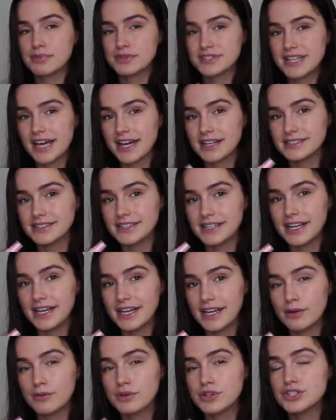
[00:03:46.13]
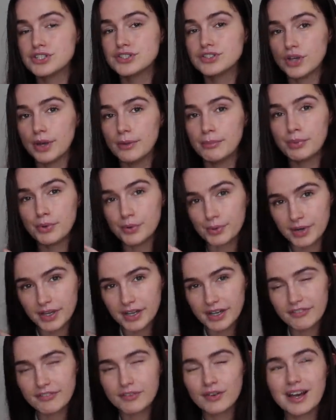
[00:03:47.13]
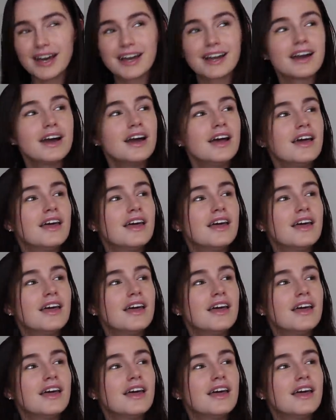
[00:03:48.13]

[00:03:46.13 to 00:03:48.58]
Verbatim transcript: protectant in it, which is so important. I feel like